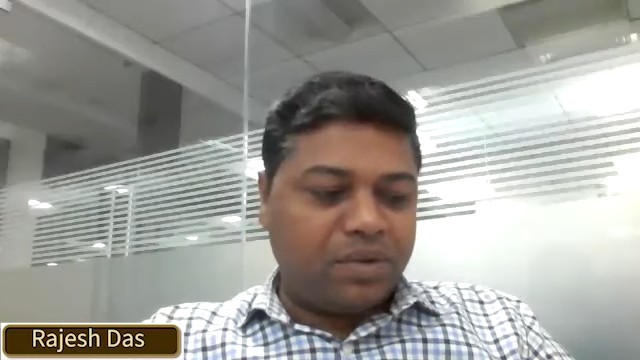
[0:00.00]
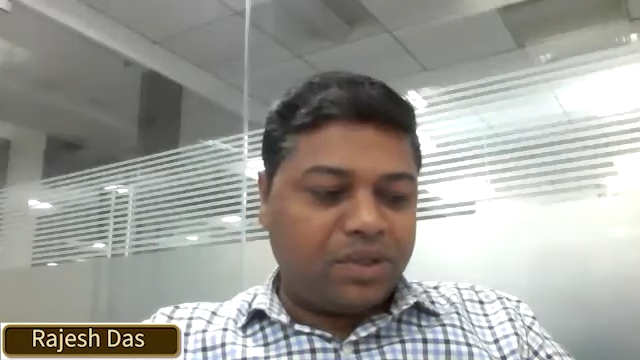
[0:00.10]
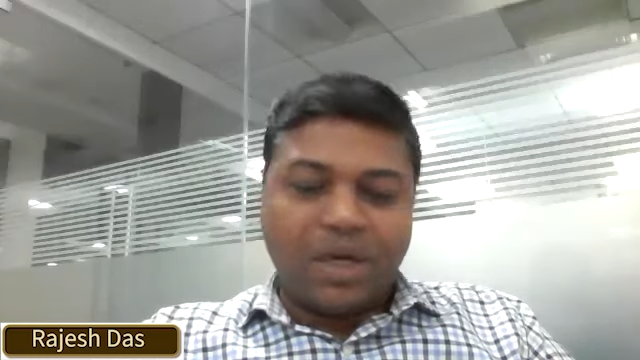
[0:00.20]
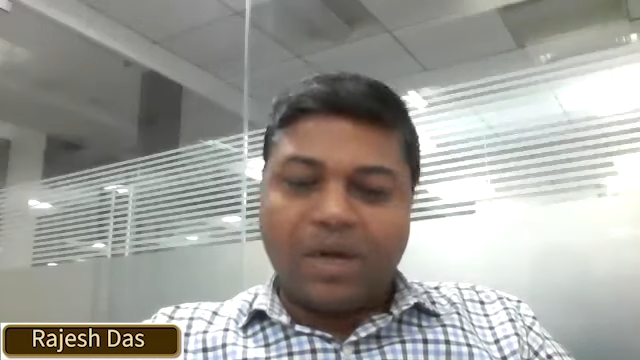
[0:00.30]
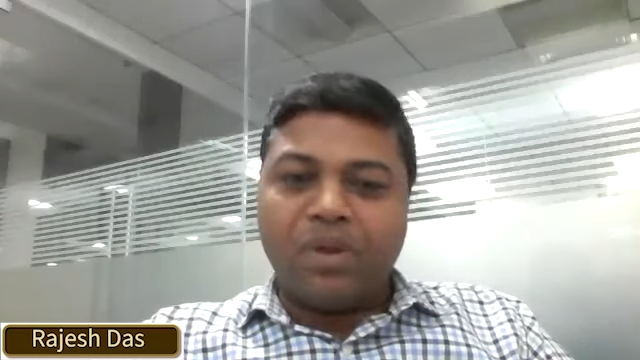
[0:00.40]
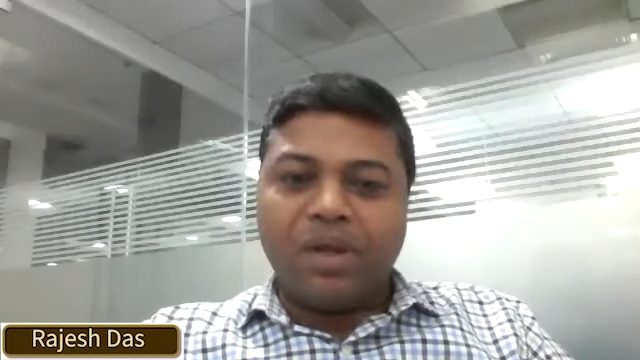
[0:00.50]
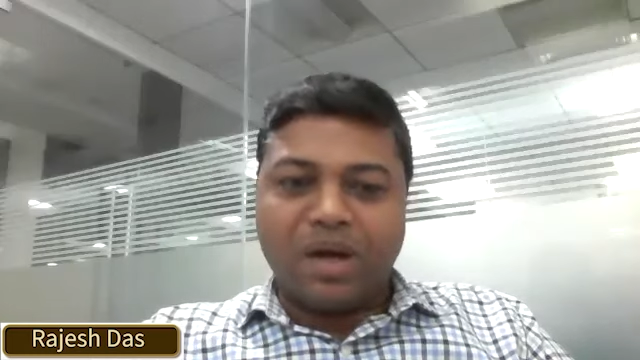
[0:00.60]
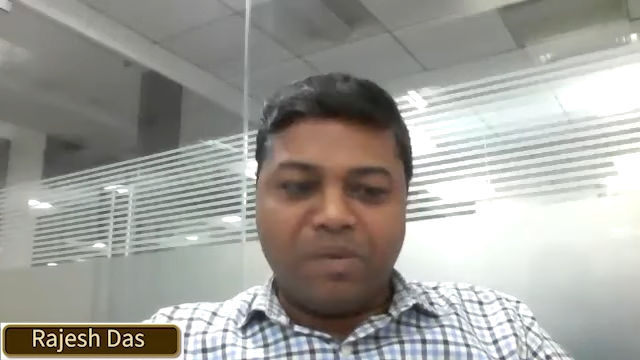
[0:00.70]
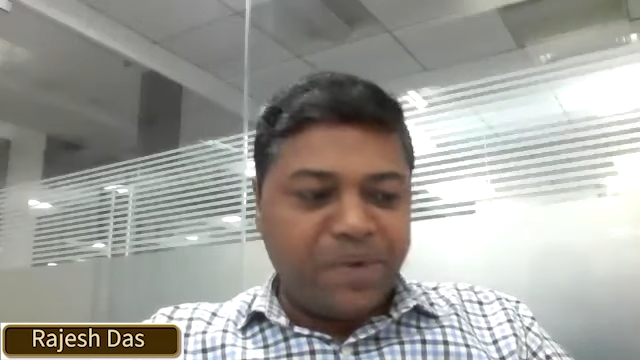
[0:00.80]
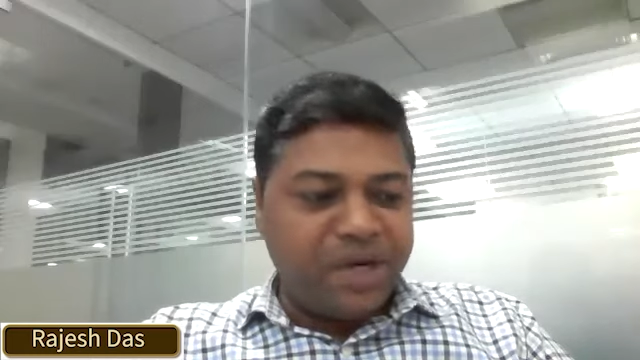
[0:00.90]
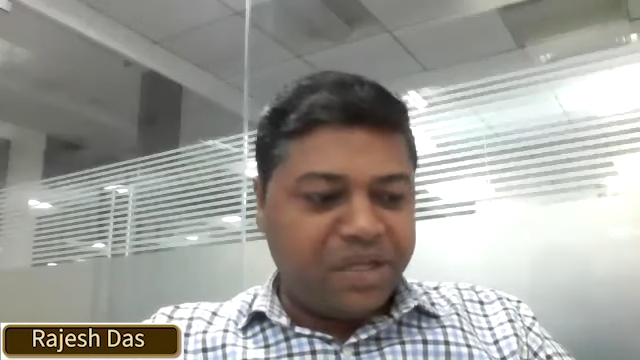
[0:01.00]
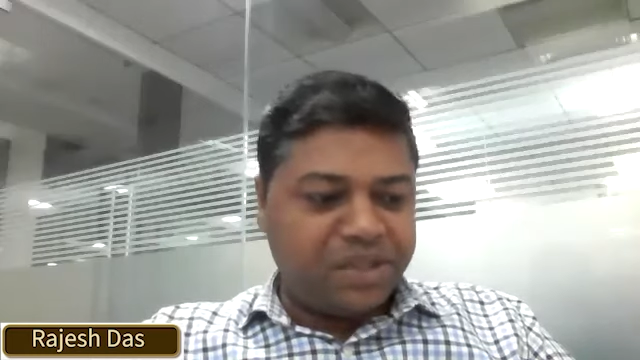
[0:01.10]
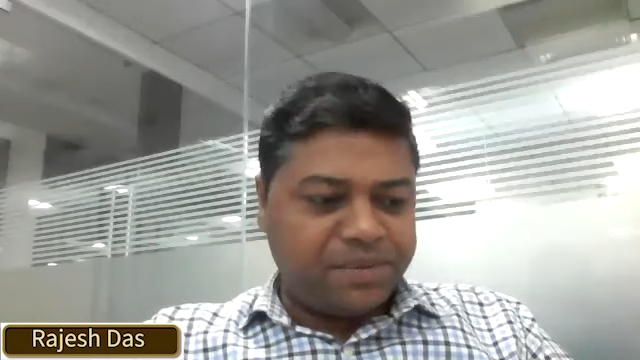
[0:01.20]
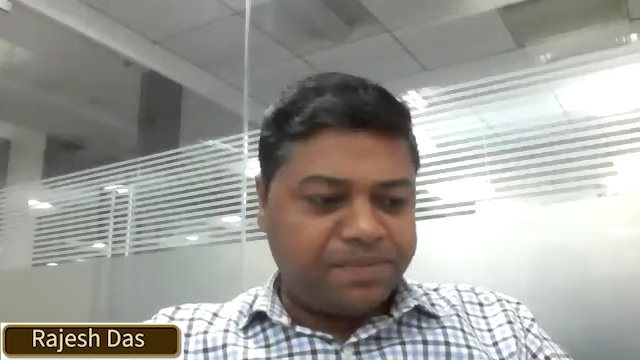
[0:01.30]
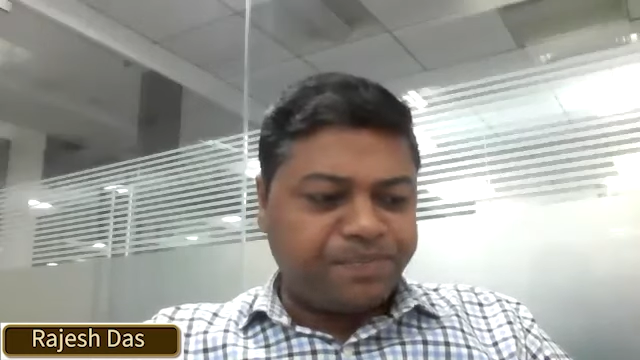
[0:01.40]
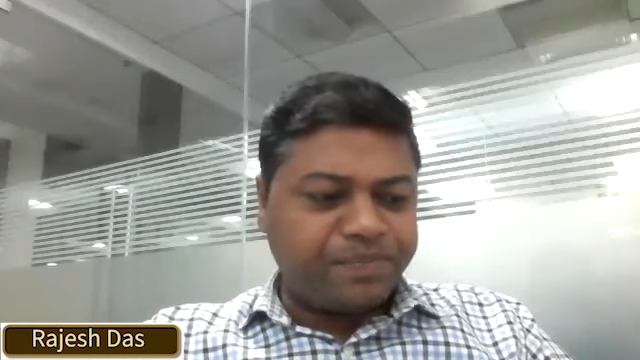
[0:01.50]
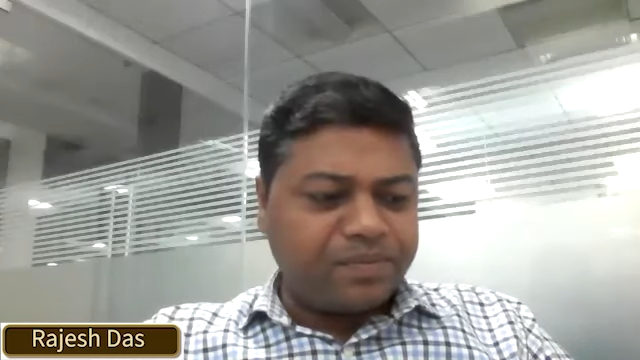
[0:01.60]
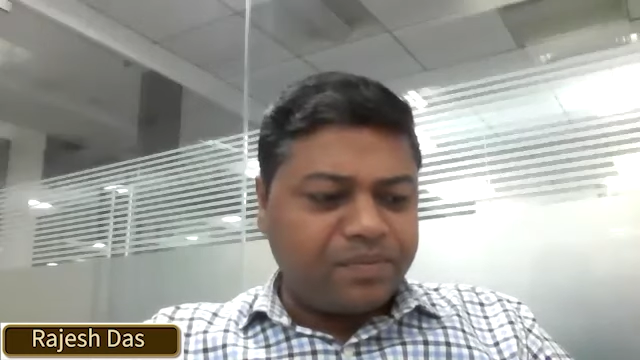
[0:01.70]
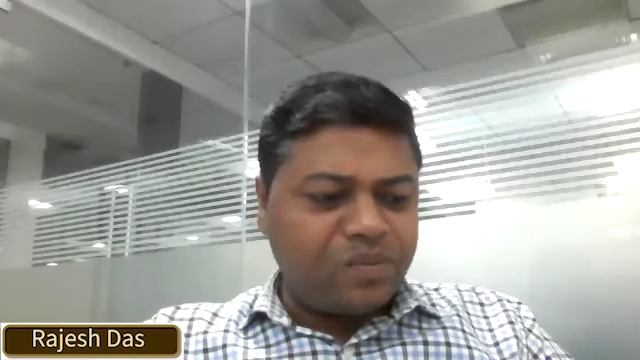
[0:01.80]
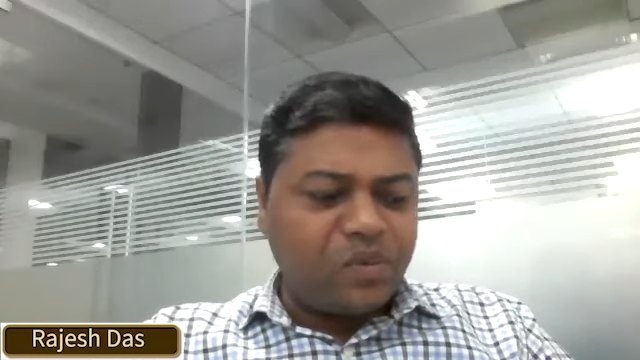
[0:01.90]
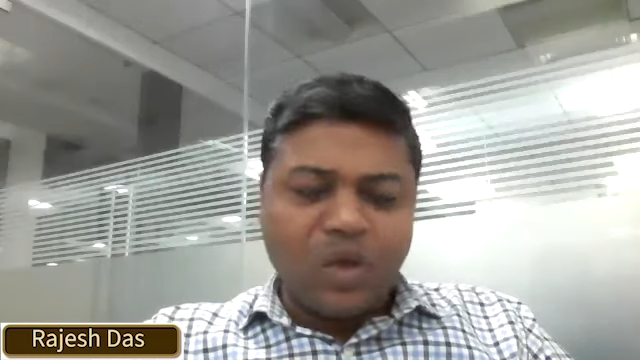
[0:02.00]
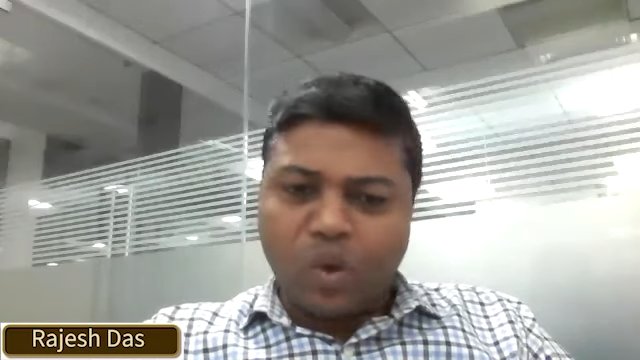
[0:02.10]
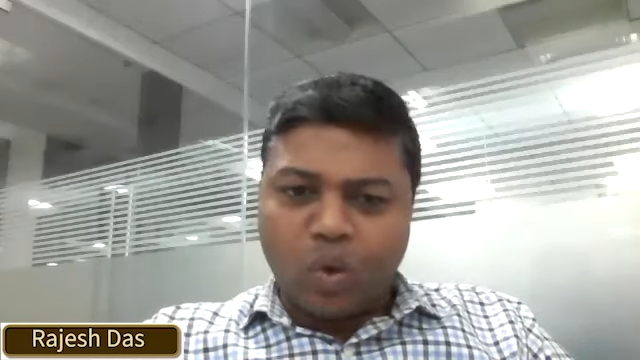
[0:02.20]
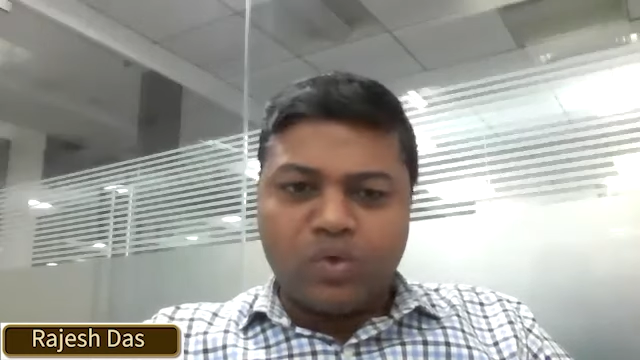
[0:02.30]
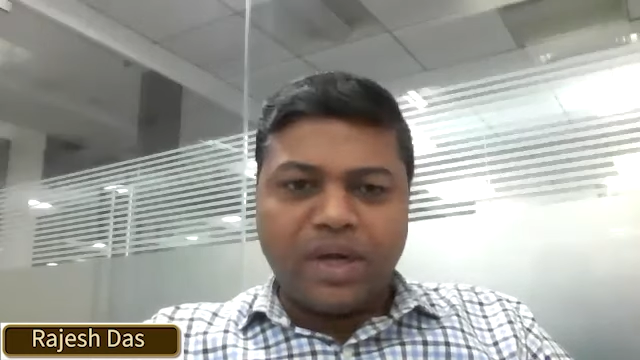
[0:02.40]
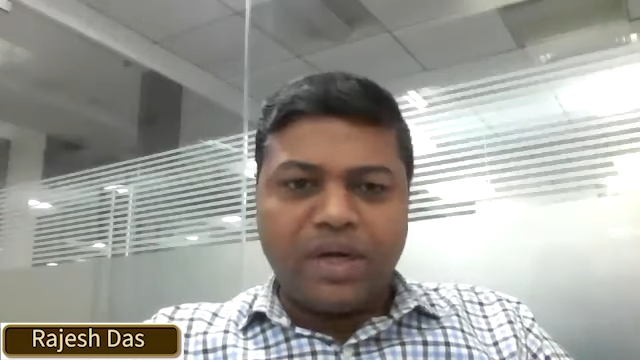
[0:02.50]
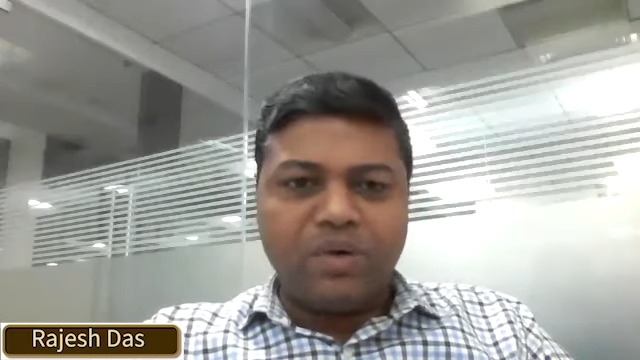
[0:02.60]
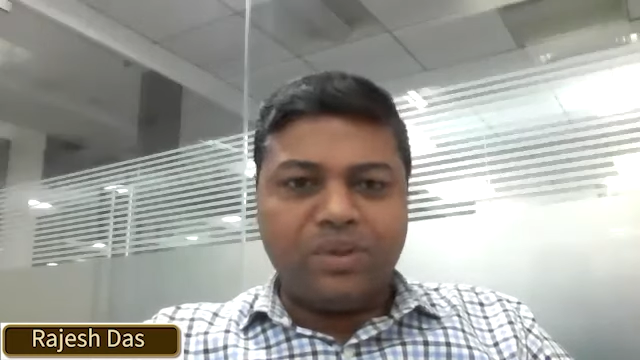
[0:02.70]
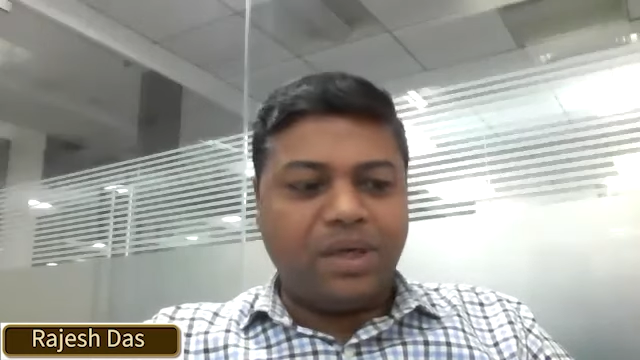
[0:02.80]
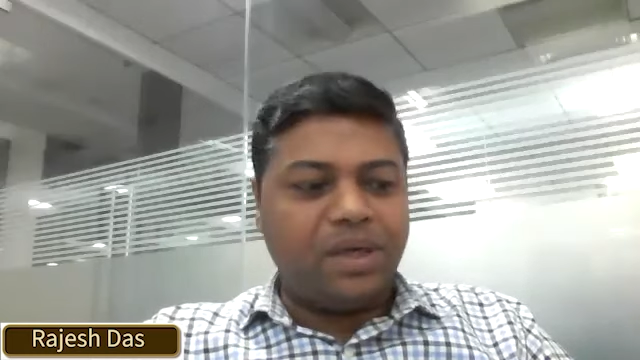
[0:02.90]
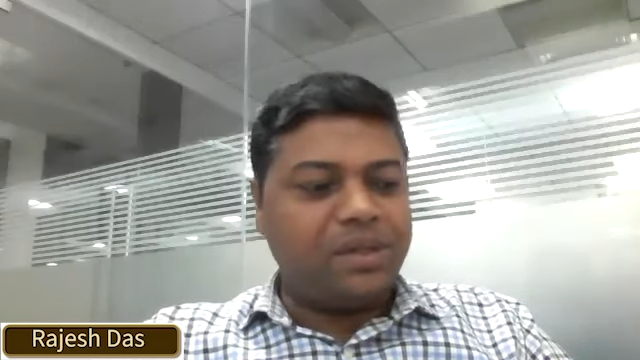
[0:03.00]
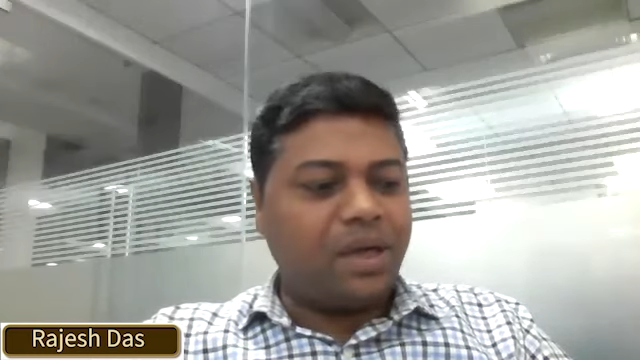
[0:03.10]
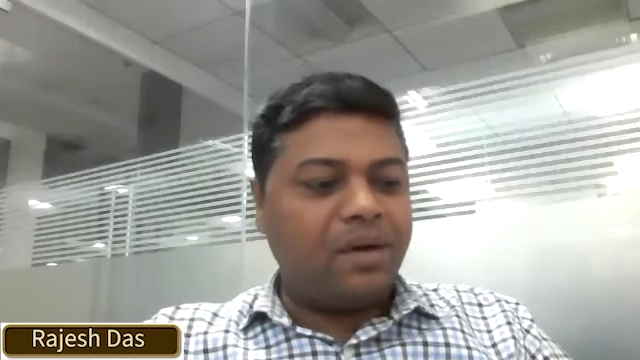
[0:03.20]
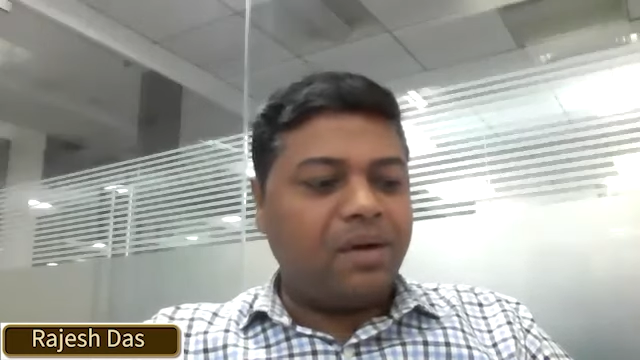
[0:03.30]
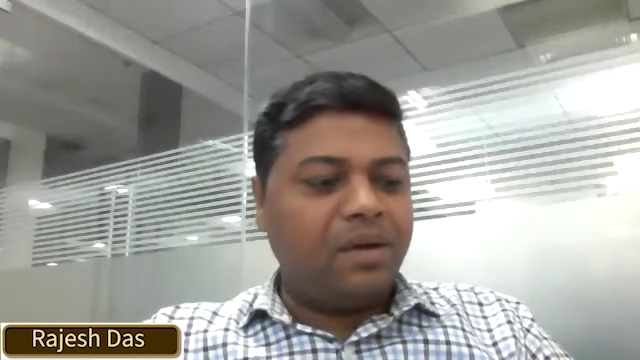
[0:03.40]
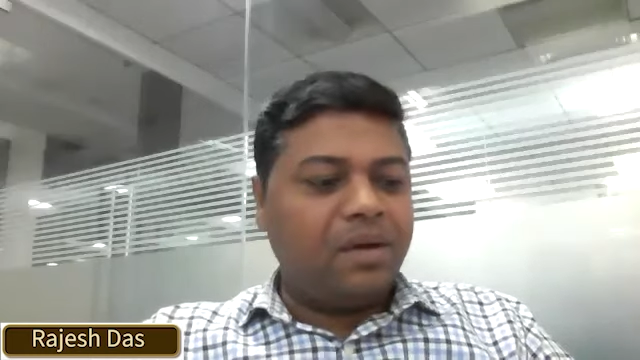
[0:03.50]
share with the companies, those who are into CSR,